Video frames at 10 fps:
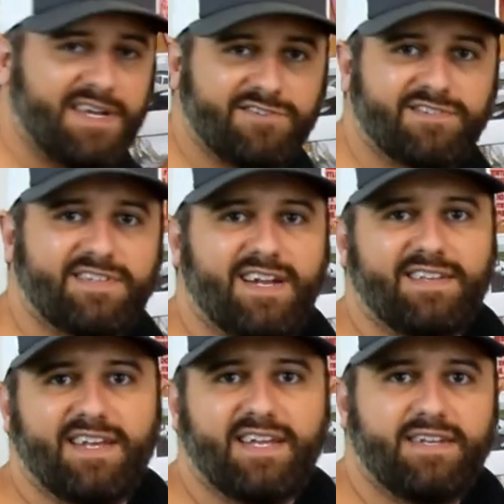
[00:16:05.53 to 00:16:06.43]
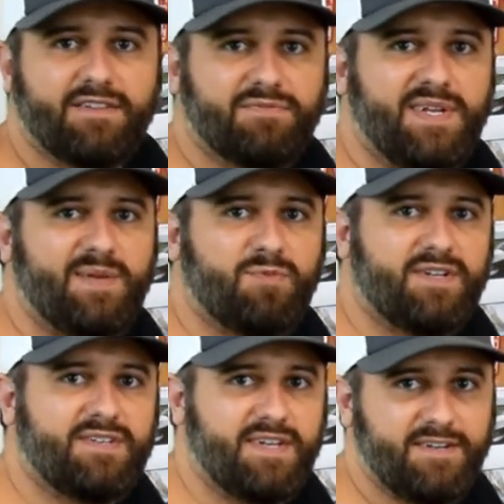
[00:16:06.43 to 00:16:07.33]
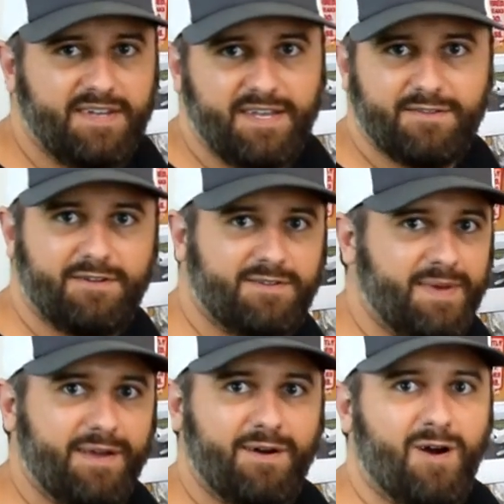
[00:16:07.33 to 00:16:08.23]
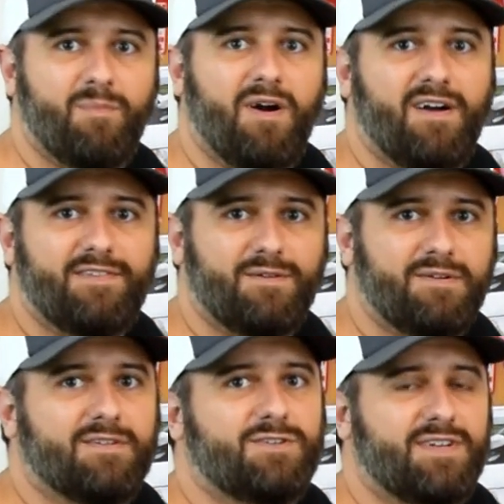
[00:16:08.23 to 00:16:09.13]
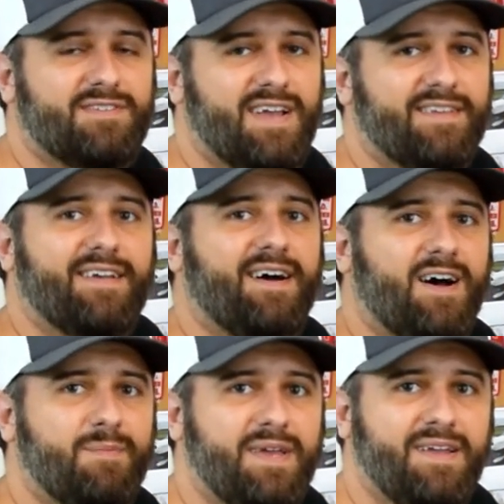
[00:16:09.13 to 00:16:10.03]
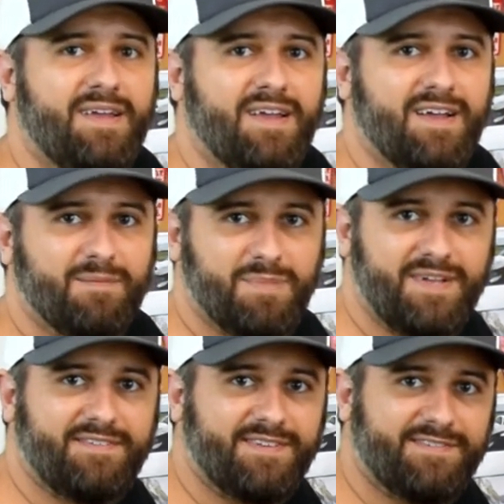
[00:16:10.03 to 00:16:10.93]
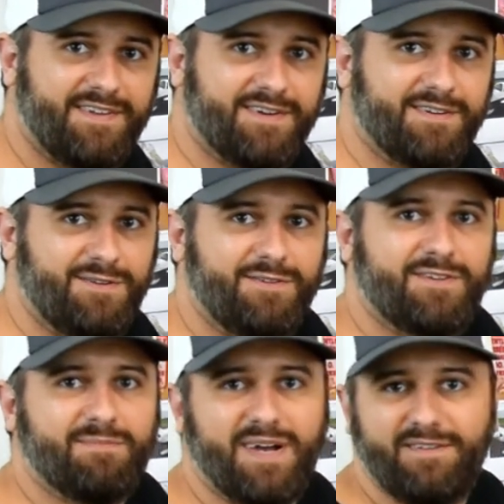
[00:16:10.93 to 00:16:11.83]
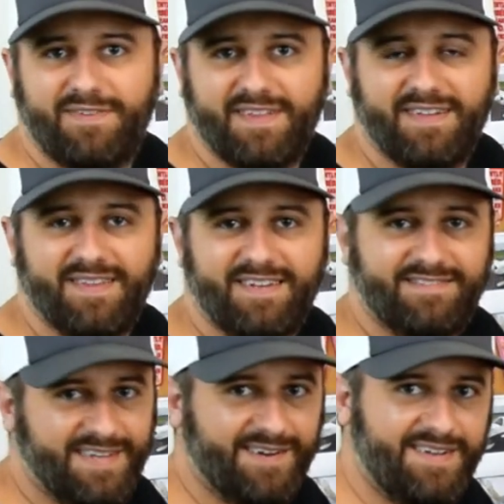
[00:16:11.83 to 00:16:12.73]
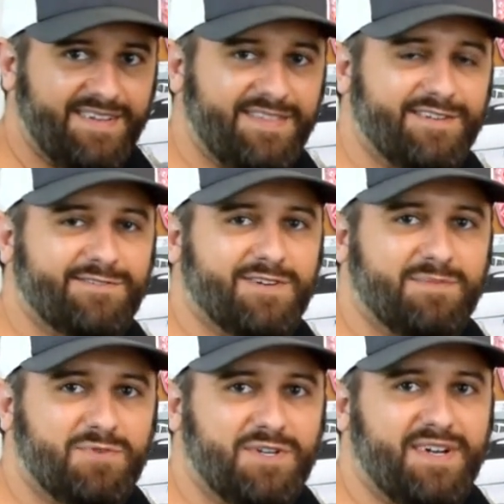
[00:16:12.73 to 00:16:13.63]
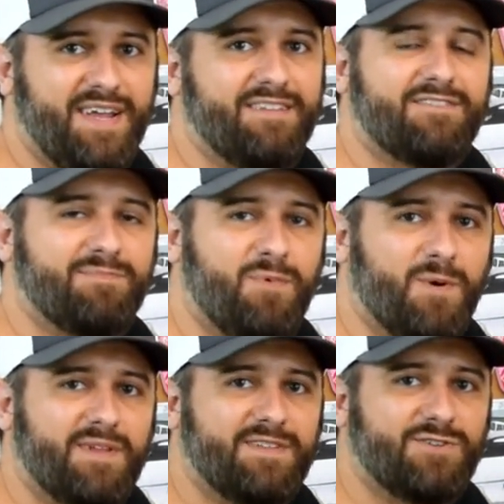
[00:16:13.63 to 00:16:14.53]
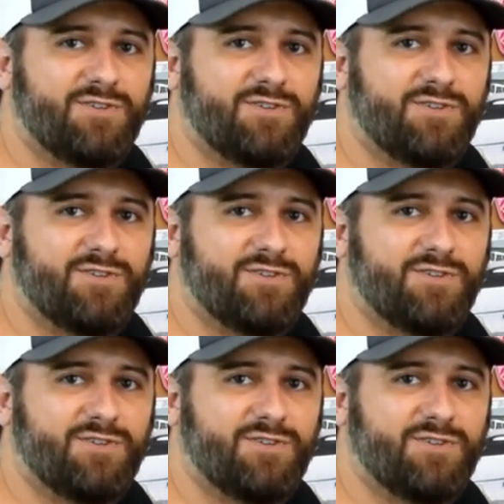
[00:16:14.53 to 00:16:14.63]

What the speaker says: interested in getting into 3D printing, either to make car parts or just as a hobby, please consider using my affiliate links down in the description and supporting this